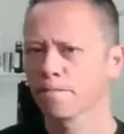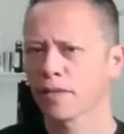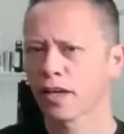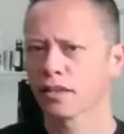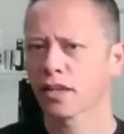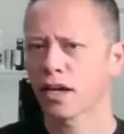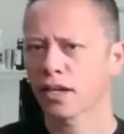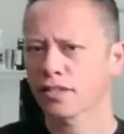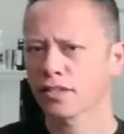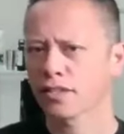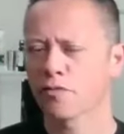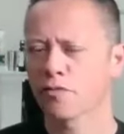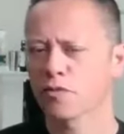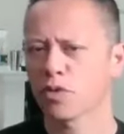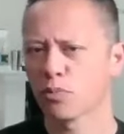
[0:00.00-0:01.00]
a lot of
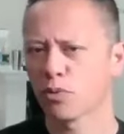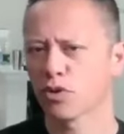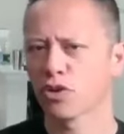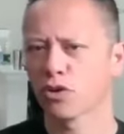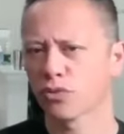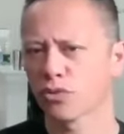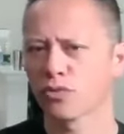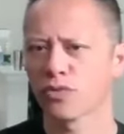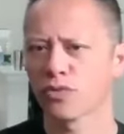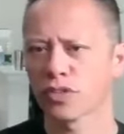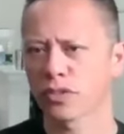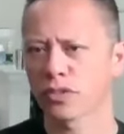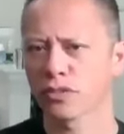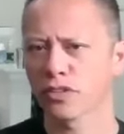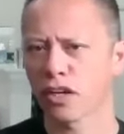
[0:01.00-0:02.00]
times people go through
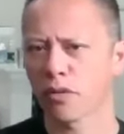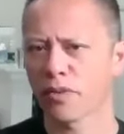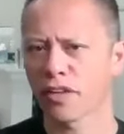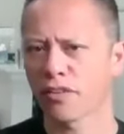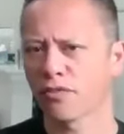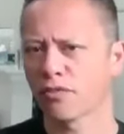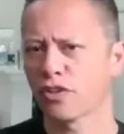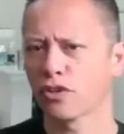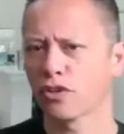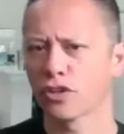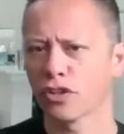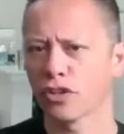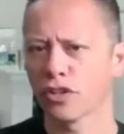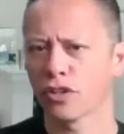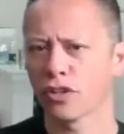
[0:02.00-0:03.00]
physical therapy, they feel
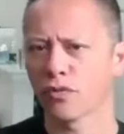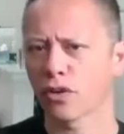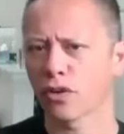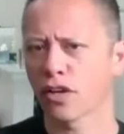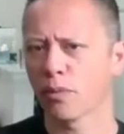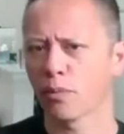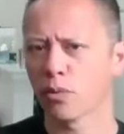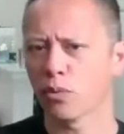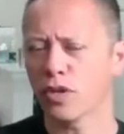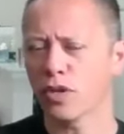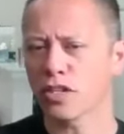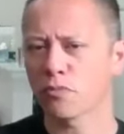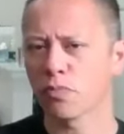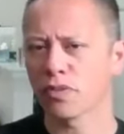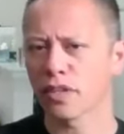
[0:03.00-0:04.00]
good for a couple of
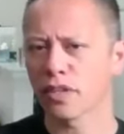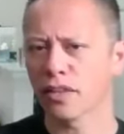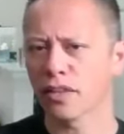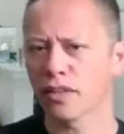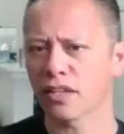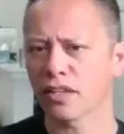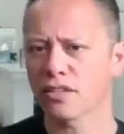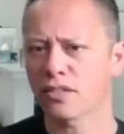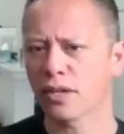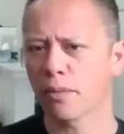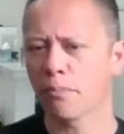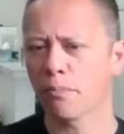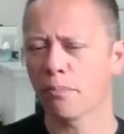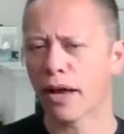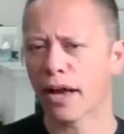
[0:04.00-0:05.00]
weeks, but then things
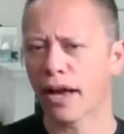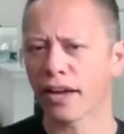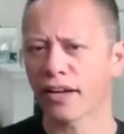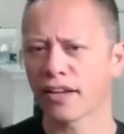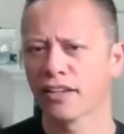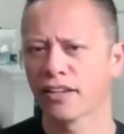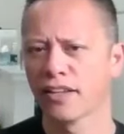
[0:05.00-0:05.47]
come back